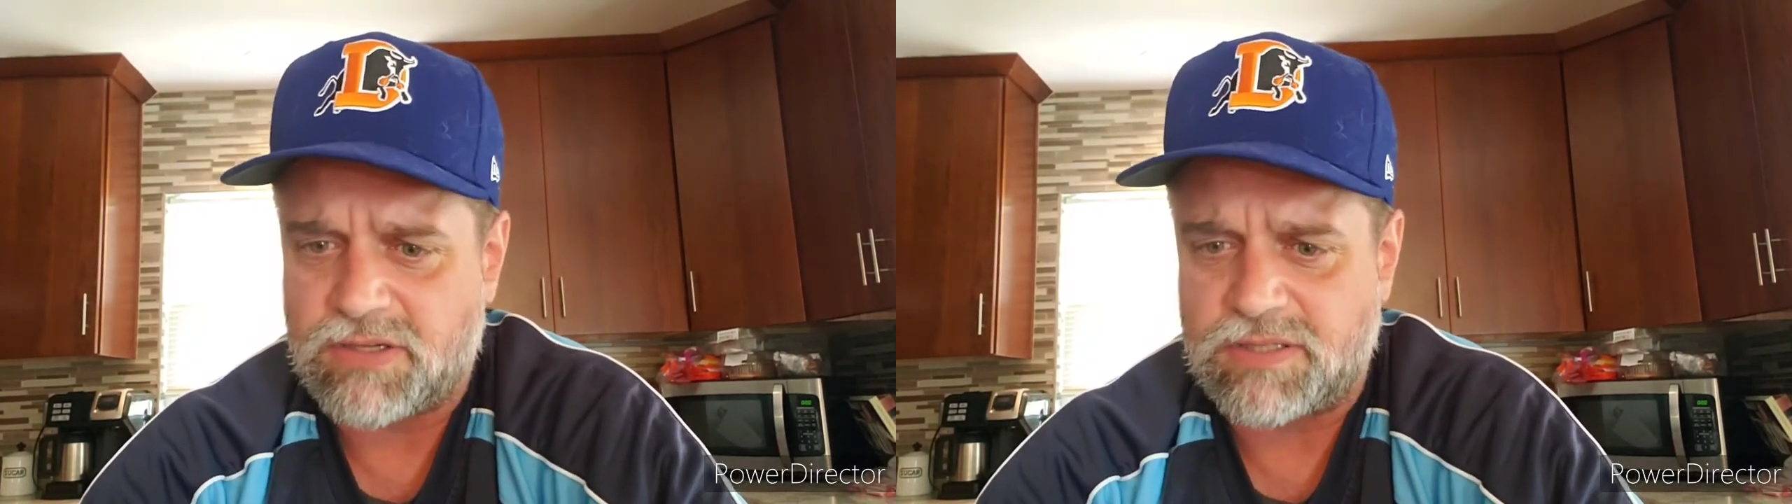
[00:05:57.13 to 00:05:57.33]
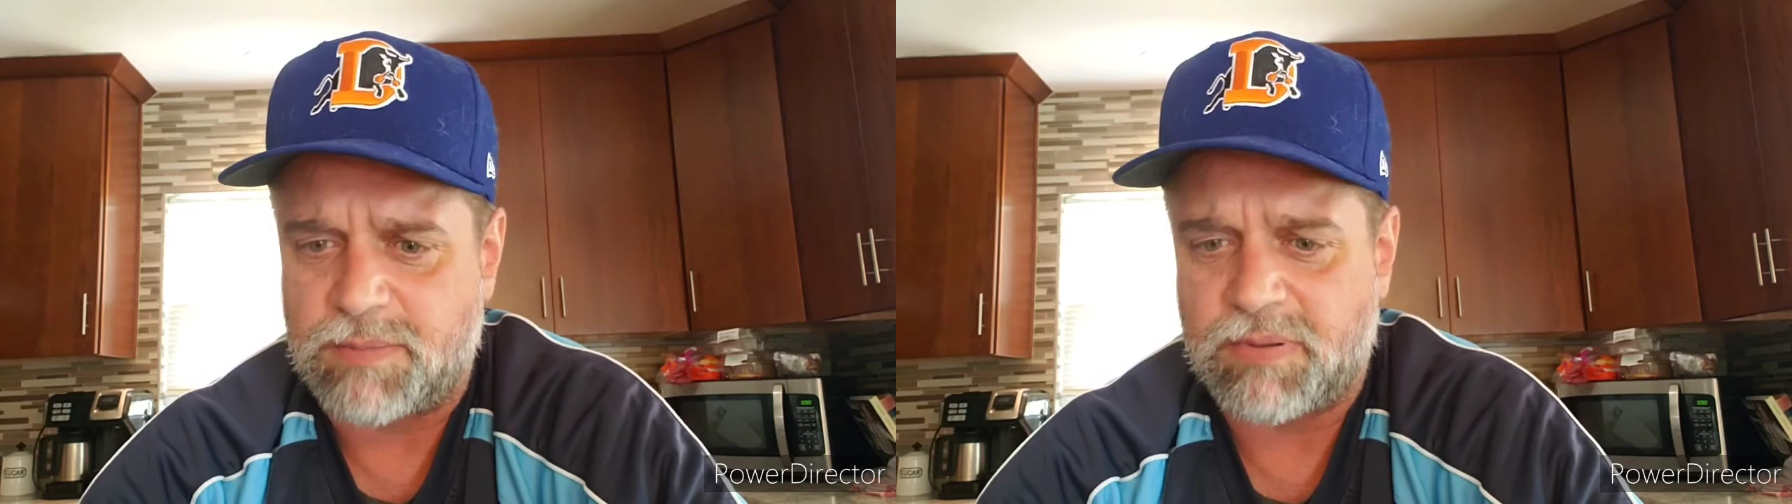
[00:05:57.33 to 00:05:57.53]

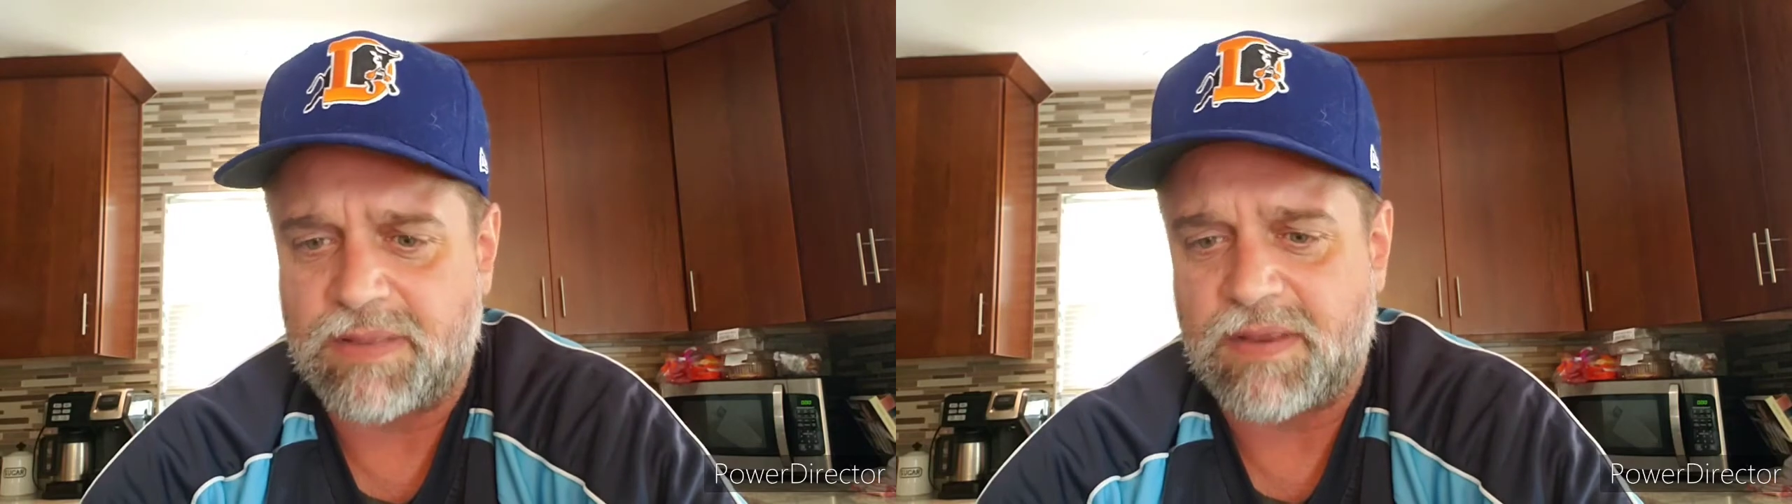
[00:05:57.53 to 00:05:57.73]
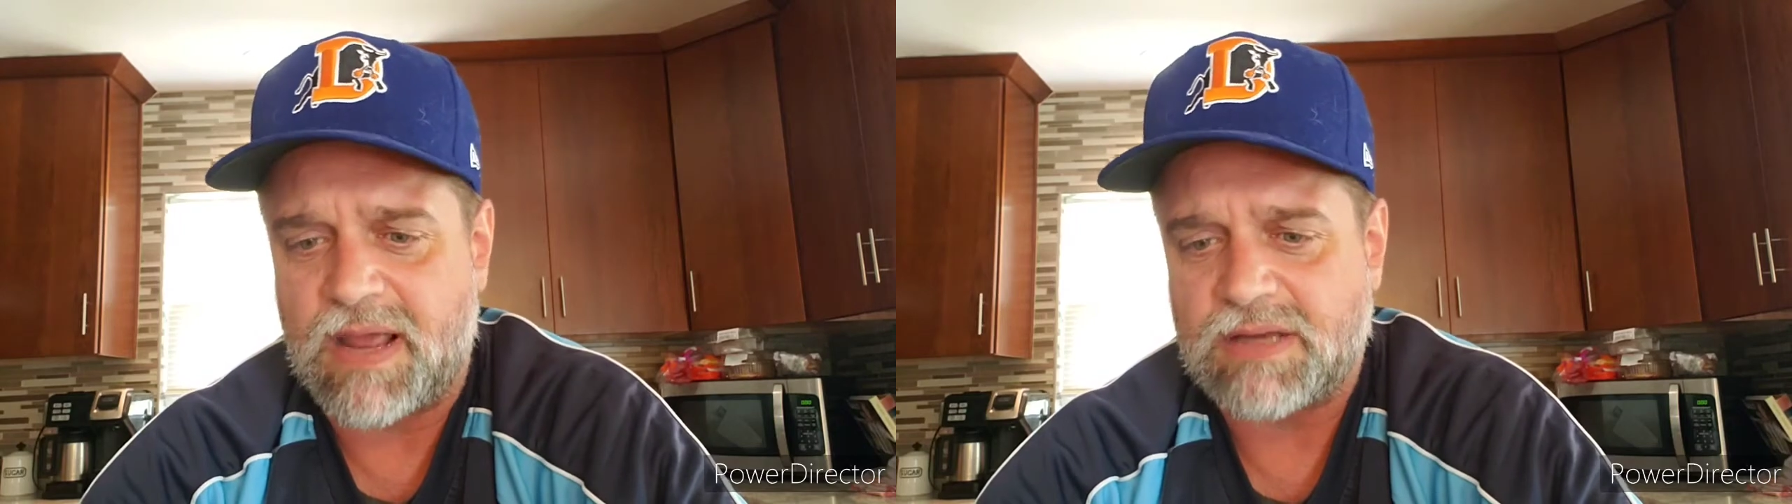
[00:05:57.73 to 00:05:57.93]
because he
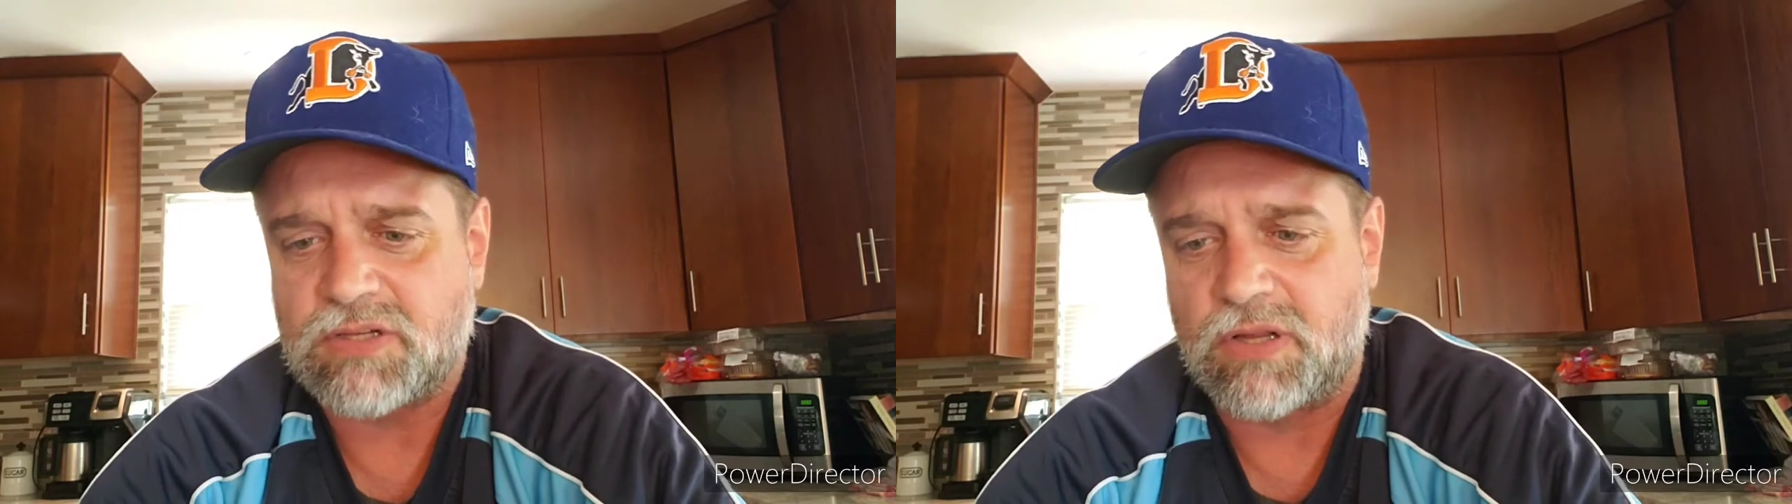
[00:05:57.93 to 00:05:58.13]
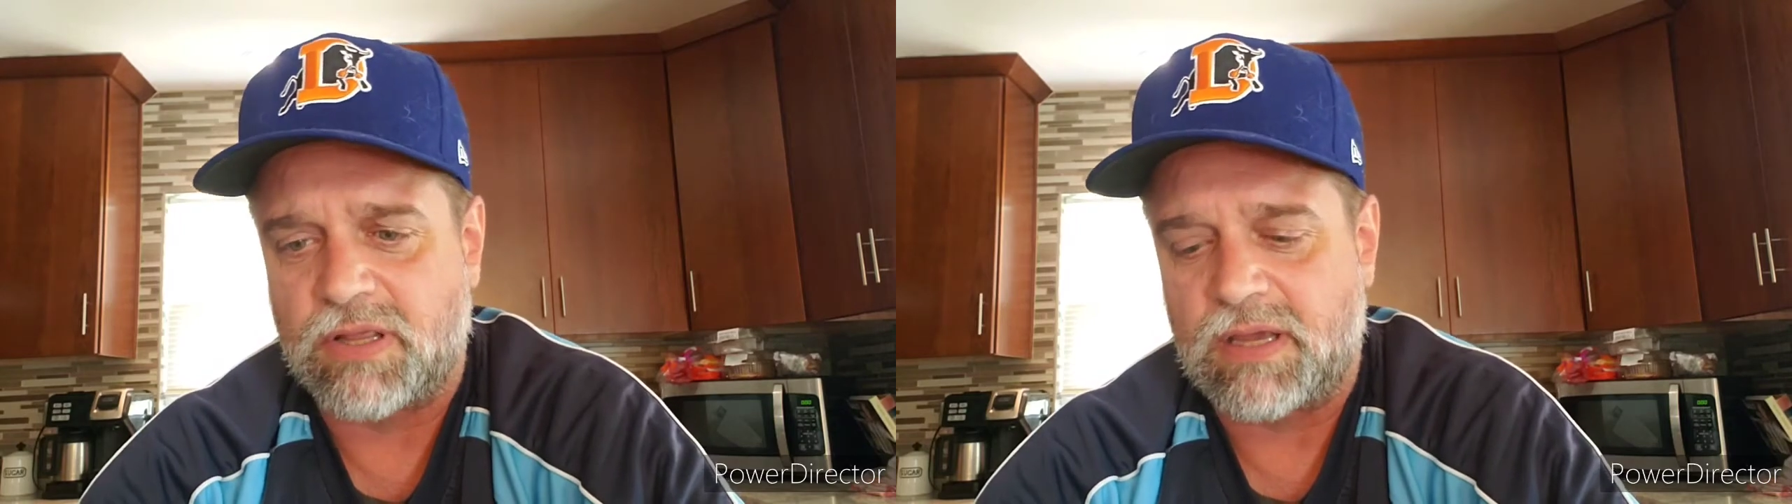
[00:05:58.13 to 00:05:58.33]
played in the
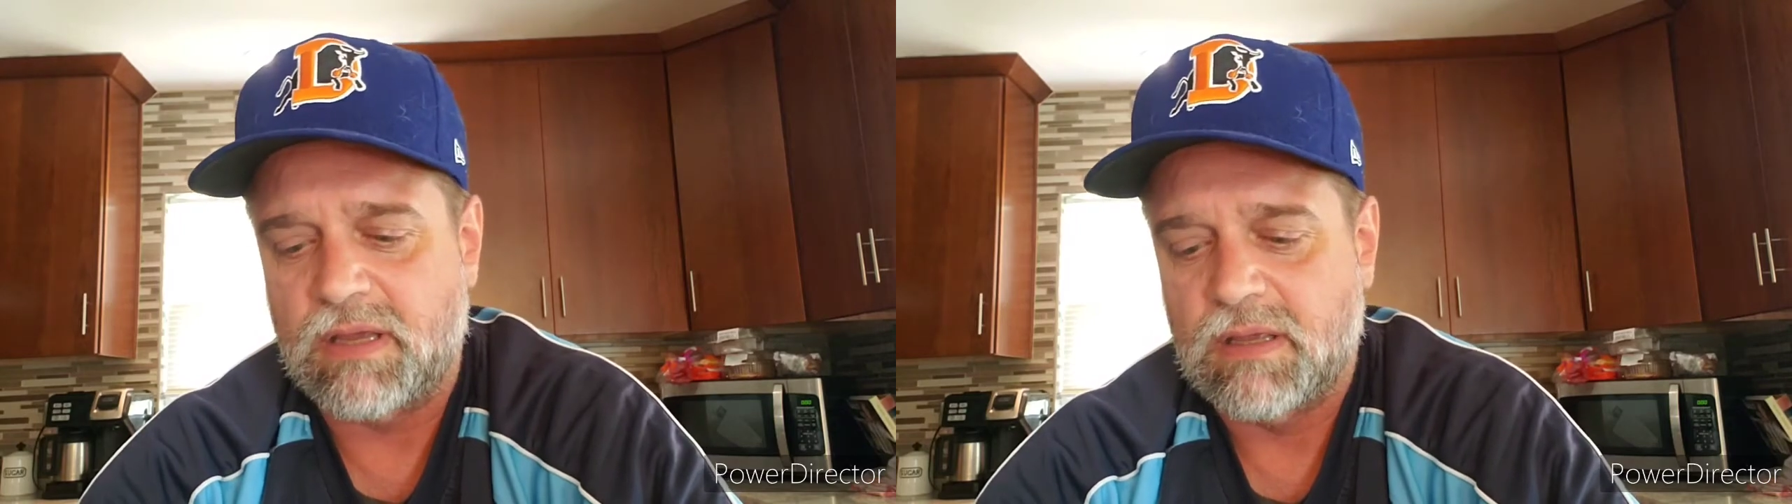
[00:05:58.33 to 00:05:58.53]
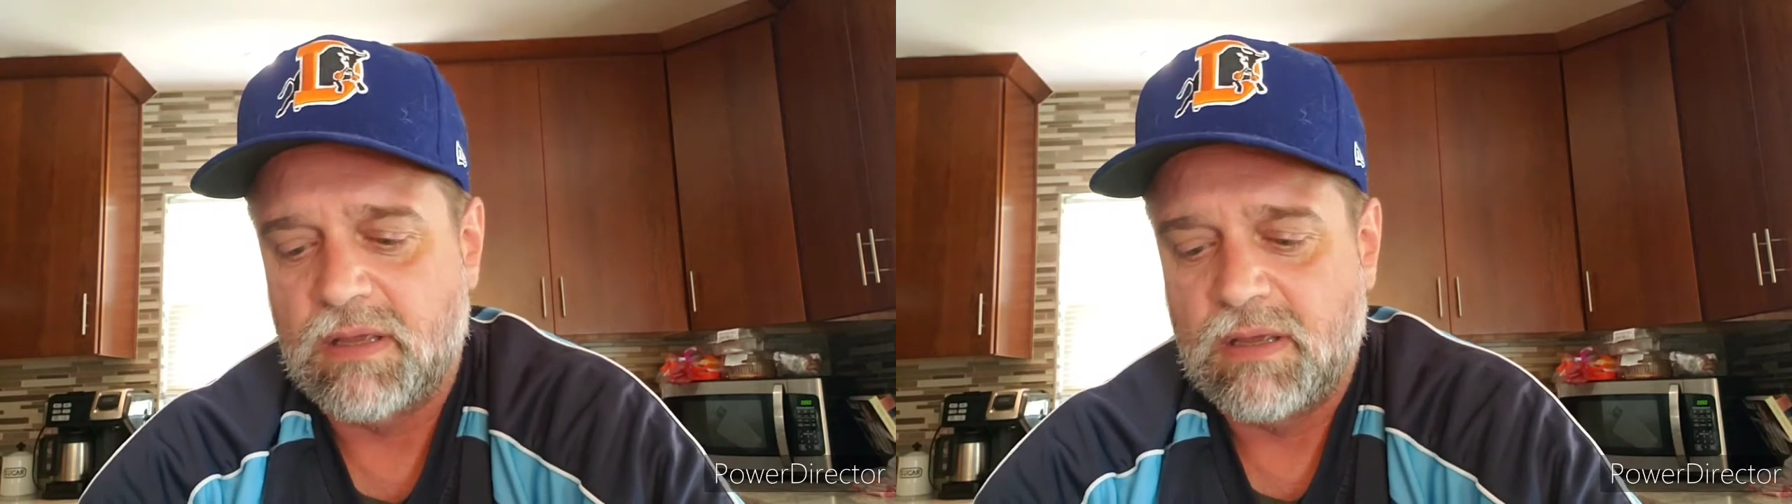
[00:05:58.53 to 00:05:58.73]
National League,